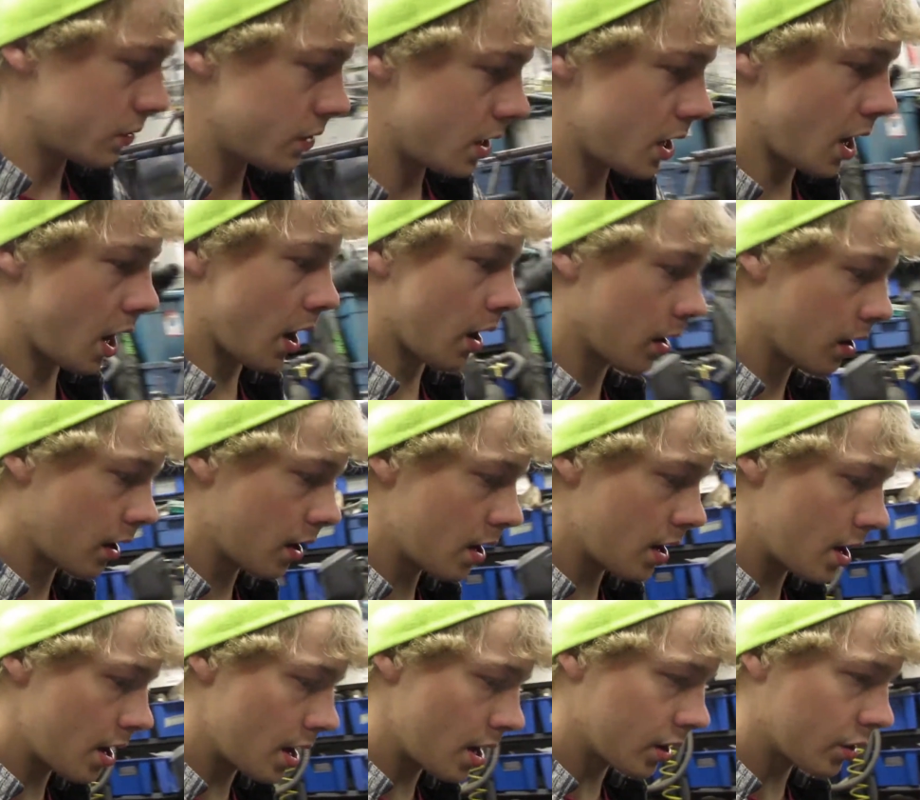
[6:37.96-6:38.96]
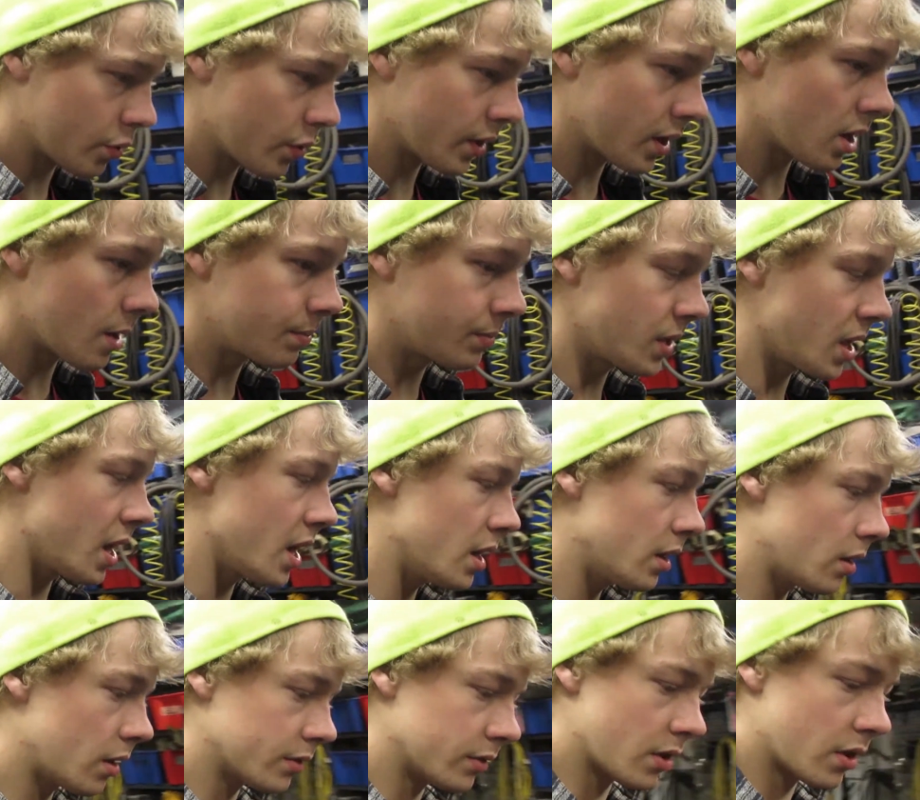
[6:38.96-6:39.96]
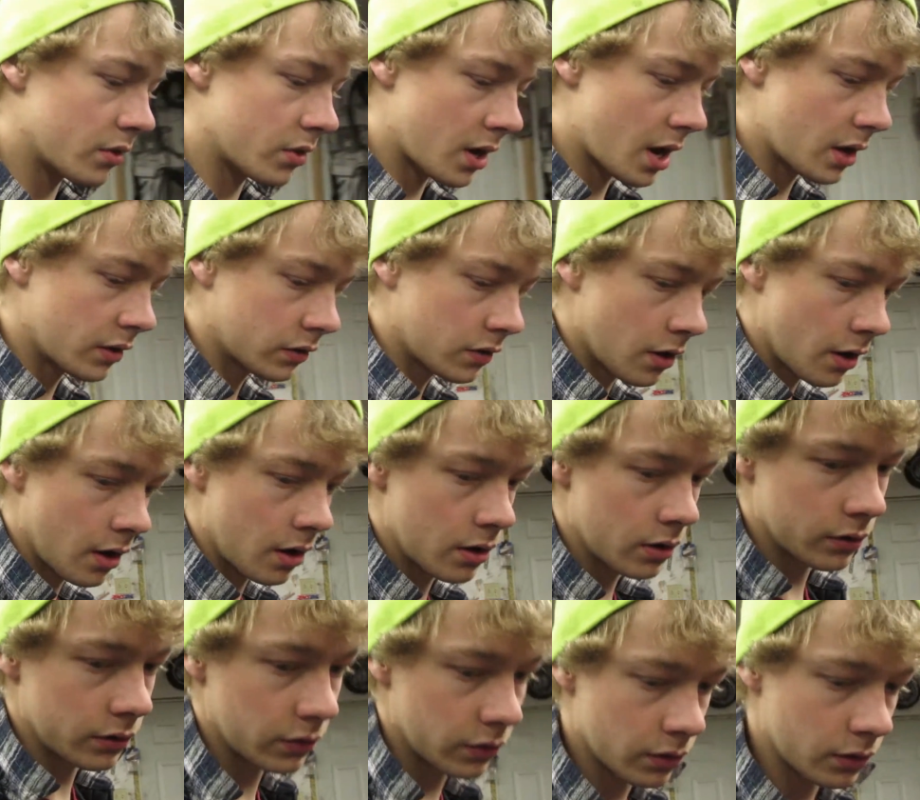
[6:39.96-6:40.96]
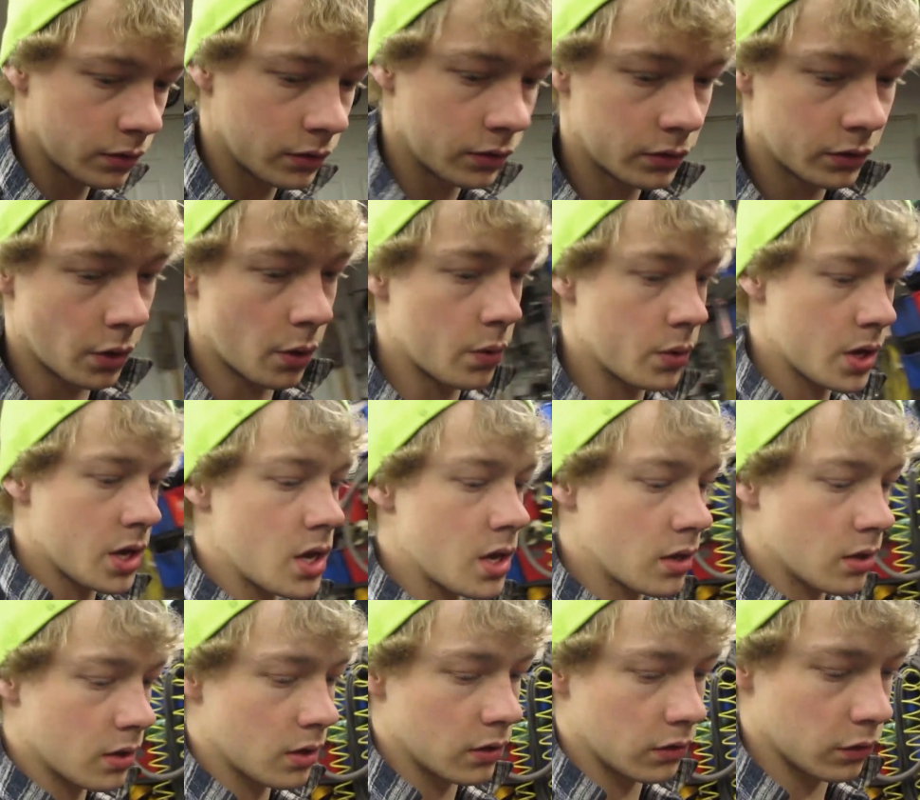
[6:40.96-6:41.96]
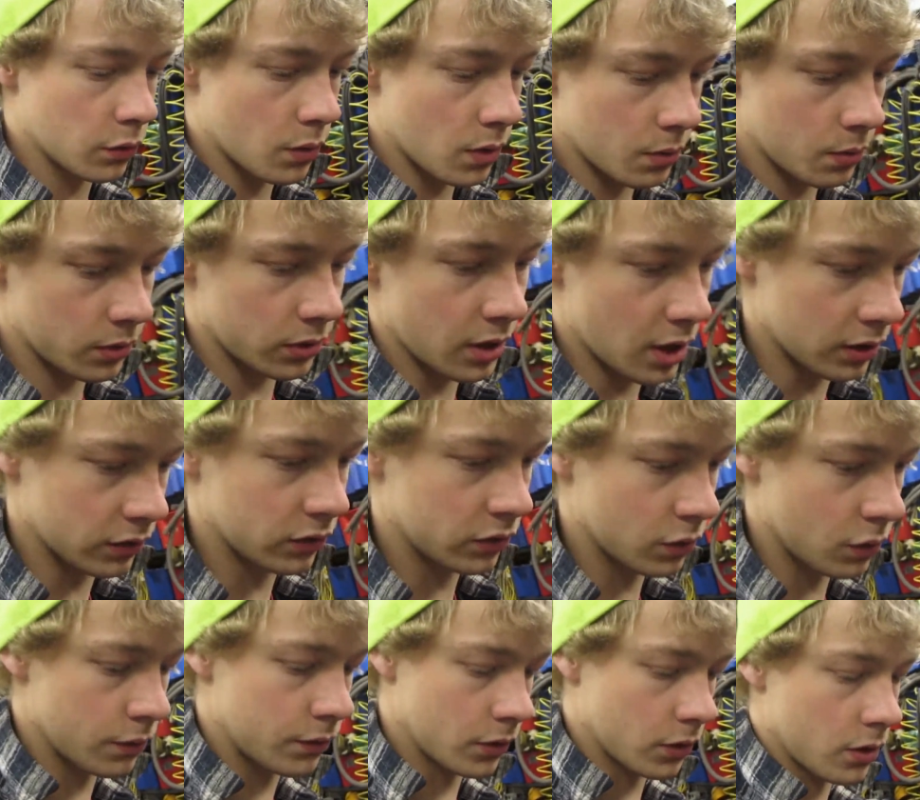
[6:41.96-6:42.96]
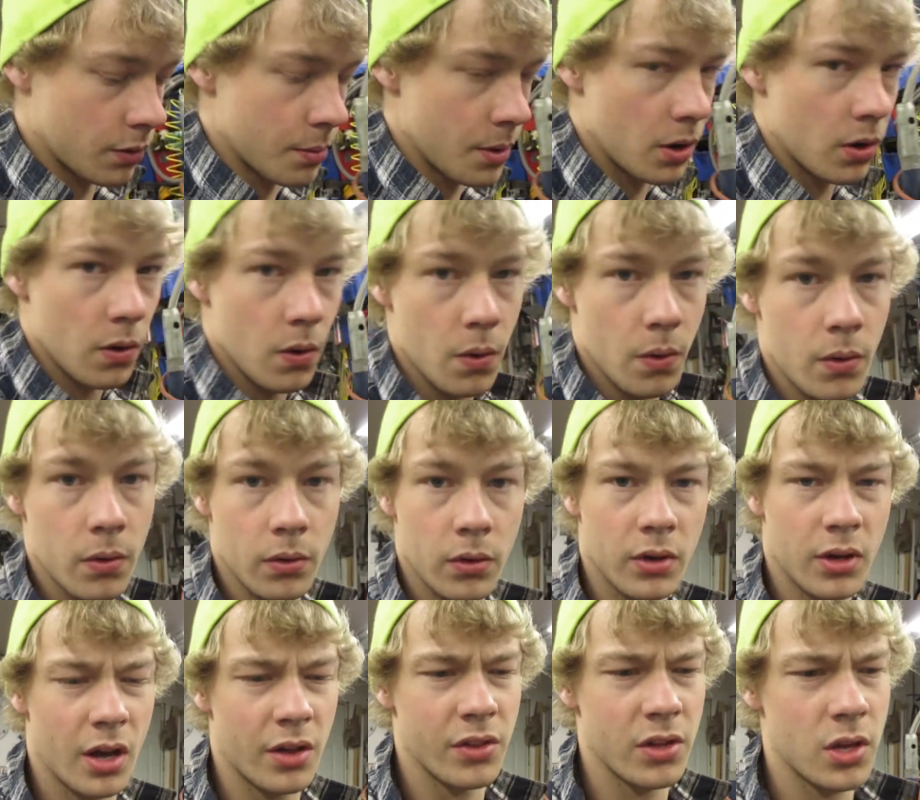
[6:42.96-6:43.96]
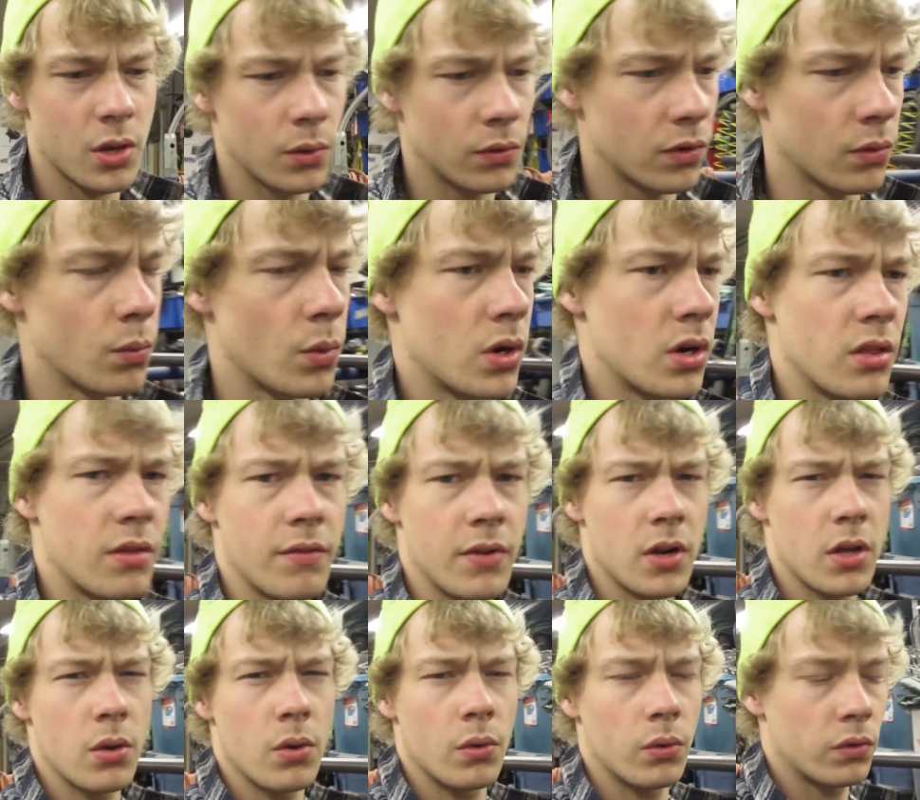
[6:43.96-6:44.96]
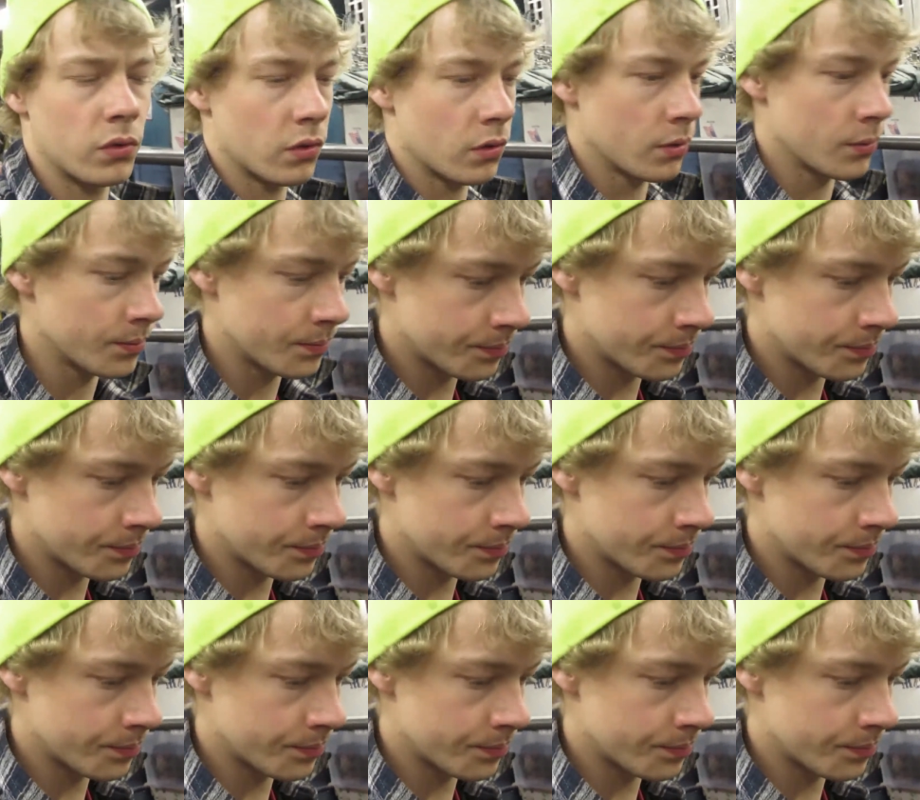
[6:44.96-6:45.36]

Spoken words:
yeah, quick update on the other guy's cars. Tony, he's the one with that silver Camaro. I think he was in one of the videos.